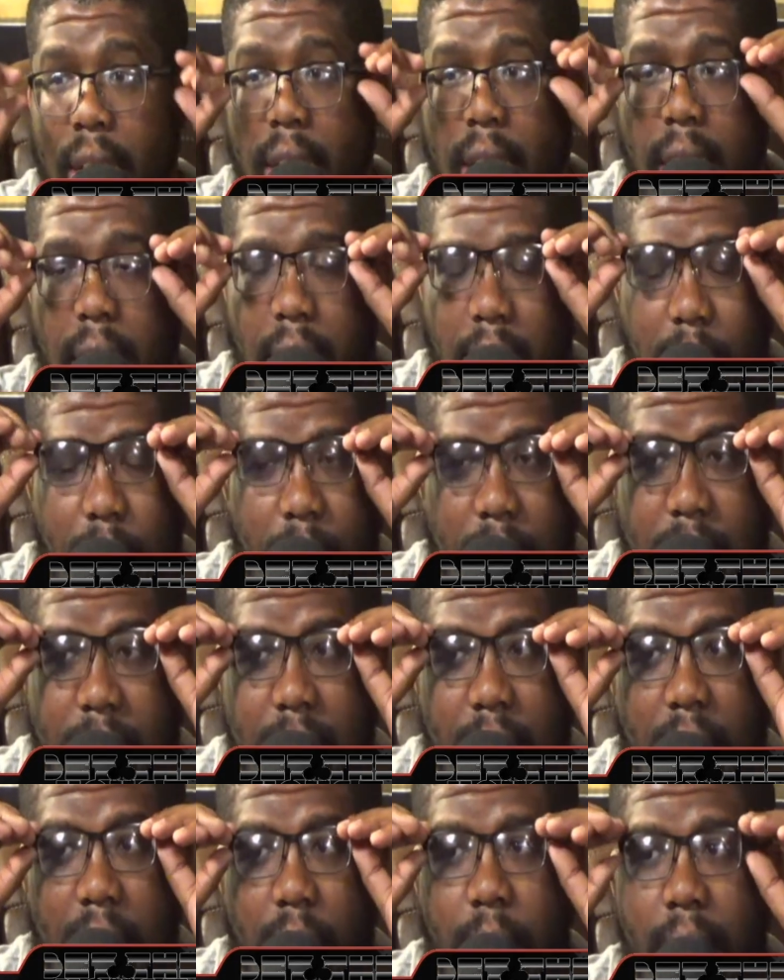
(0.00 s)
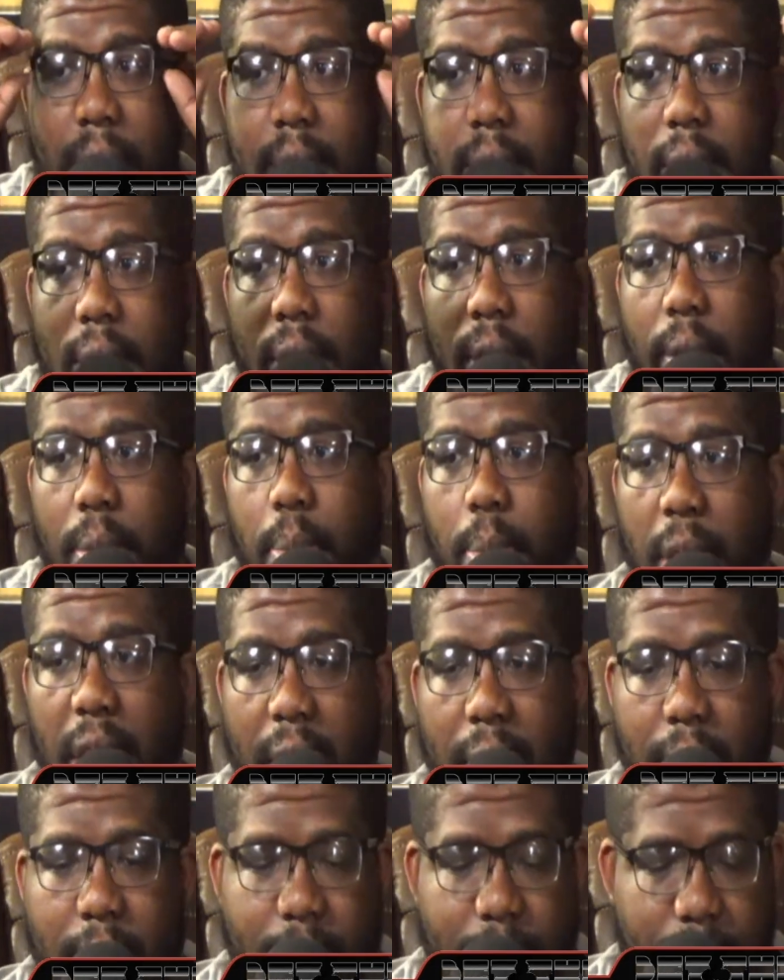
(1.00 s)
and what it's always going to
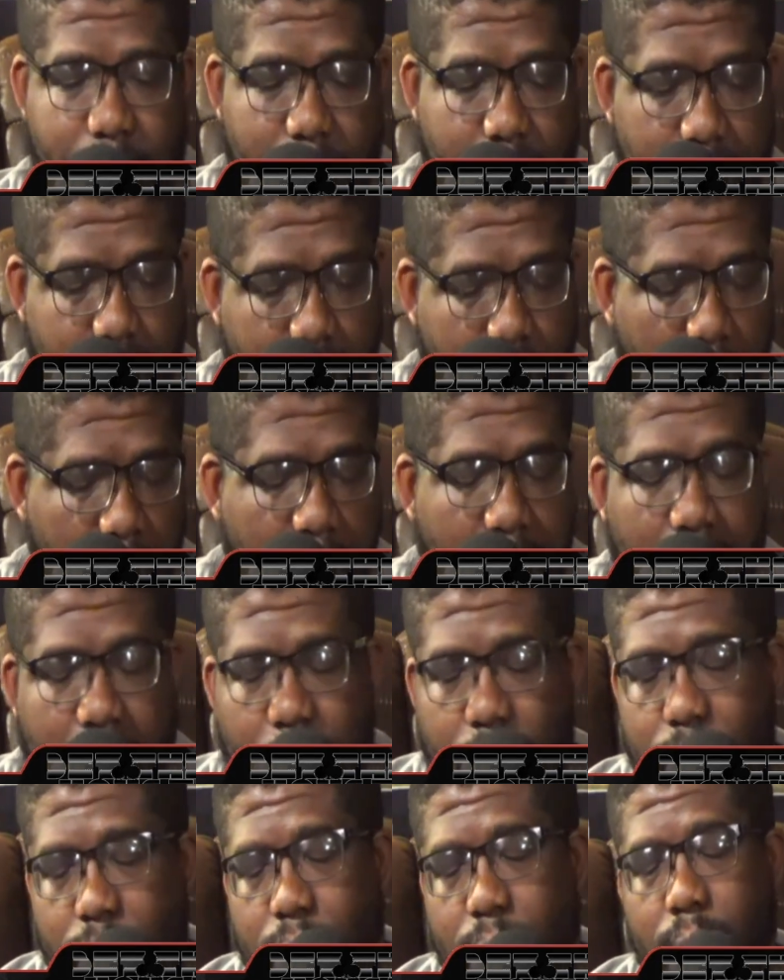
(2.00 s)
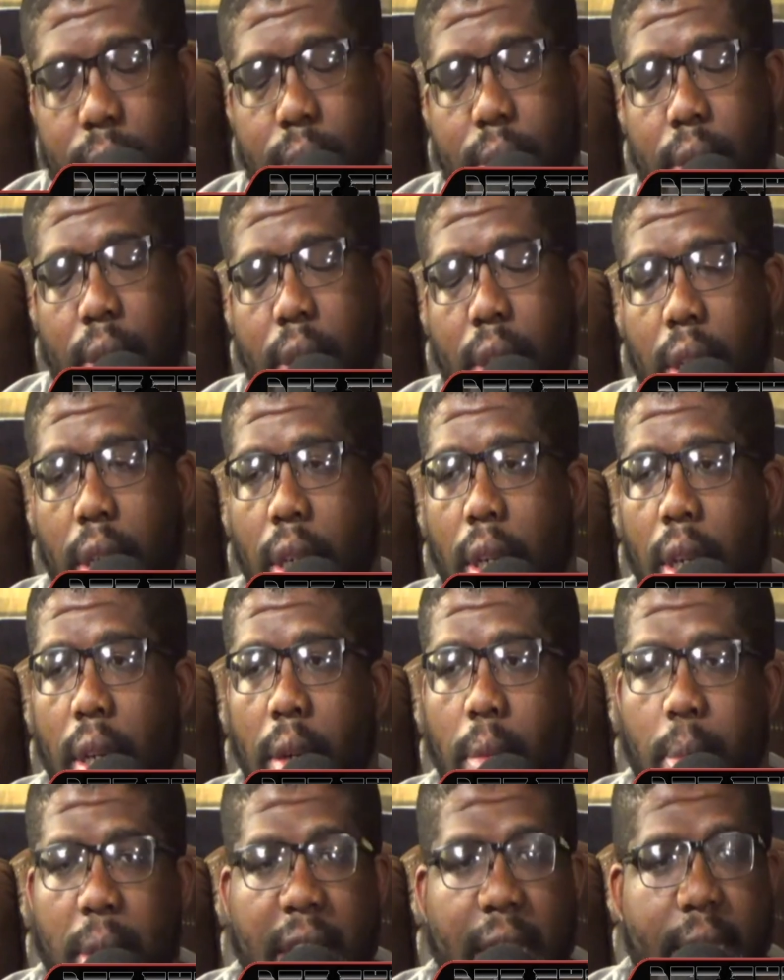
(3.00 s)
be. Now,
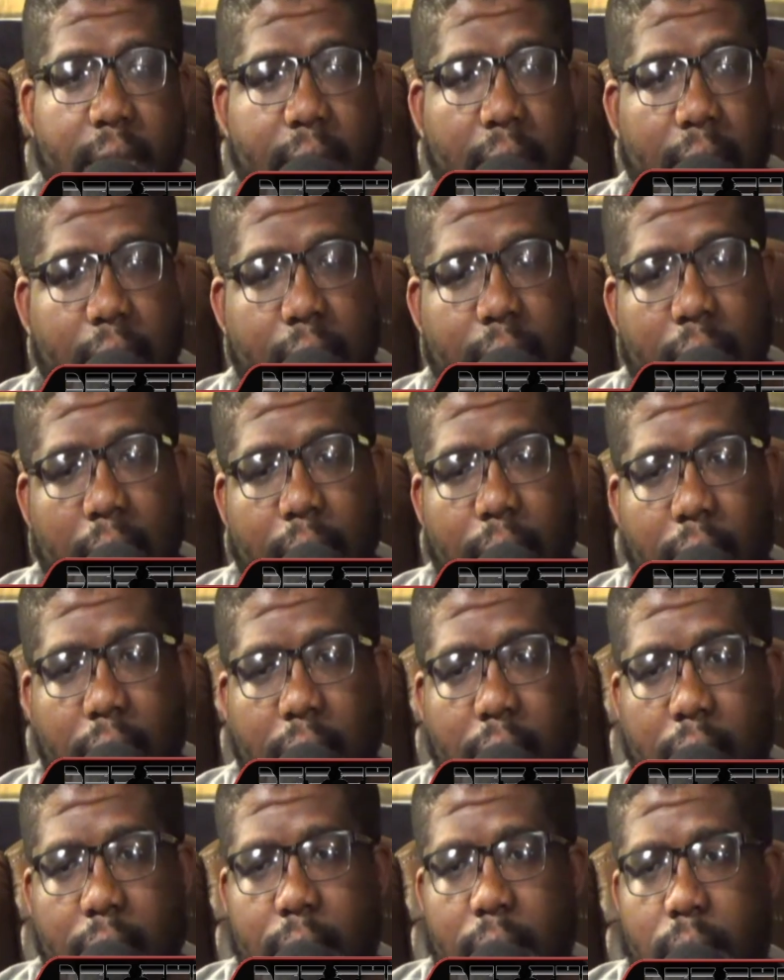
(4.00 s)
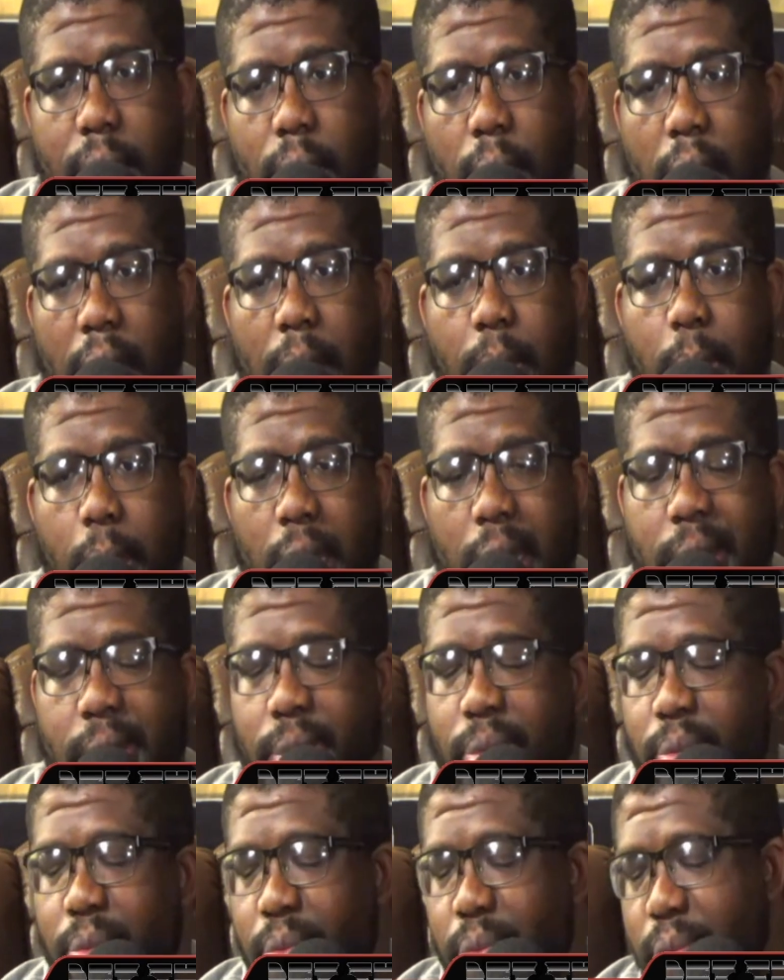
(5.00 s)
please take the time to hit that subscribe button.